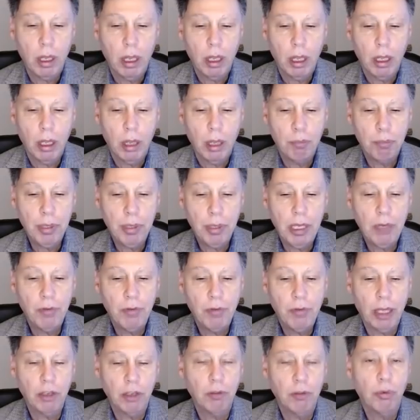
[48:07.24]
a
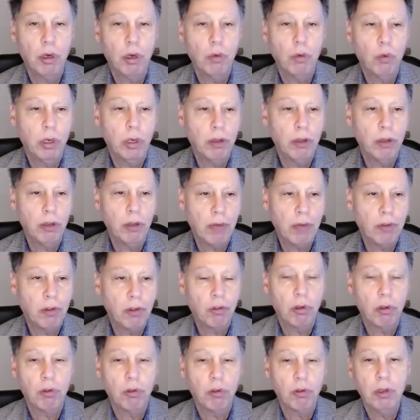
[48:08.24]
p-value of 0.17.
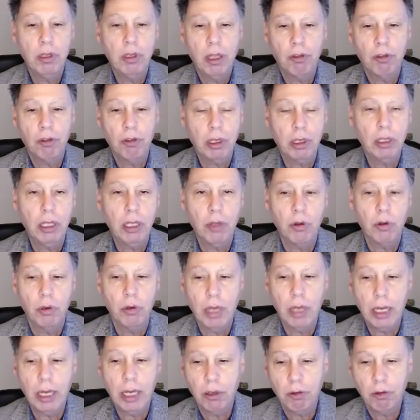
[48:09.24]
So statistically, they're
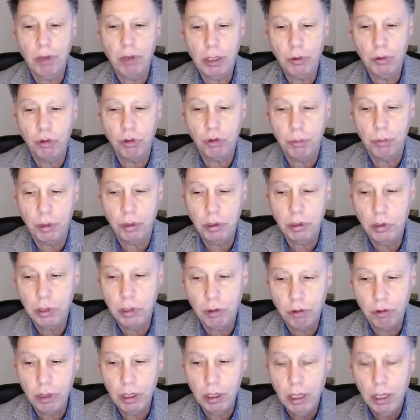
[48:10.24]
not distinguishable. You
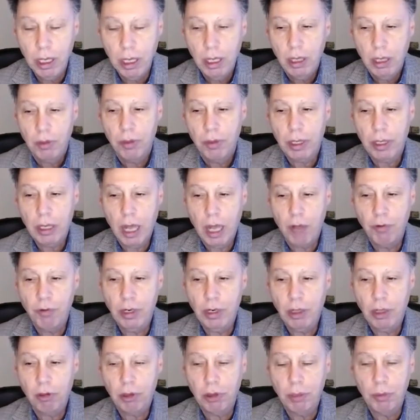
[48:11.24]
can see the
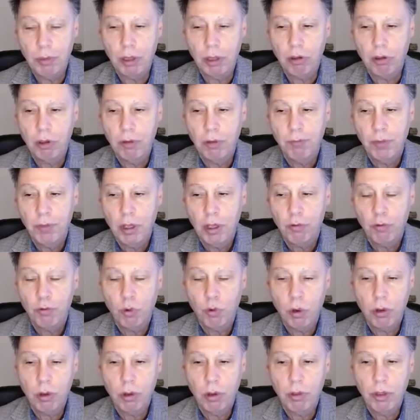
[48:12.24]
confidence limits
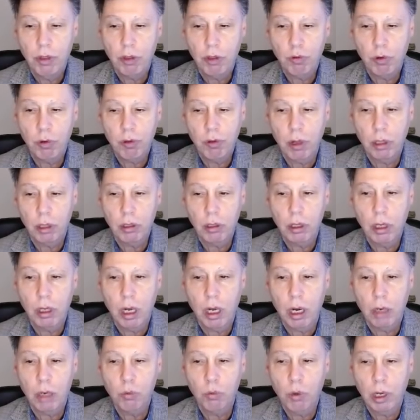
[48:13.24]
for this result
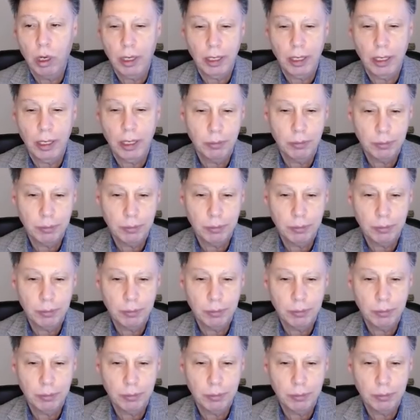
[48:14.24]
are wide.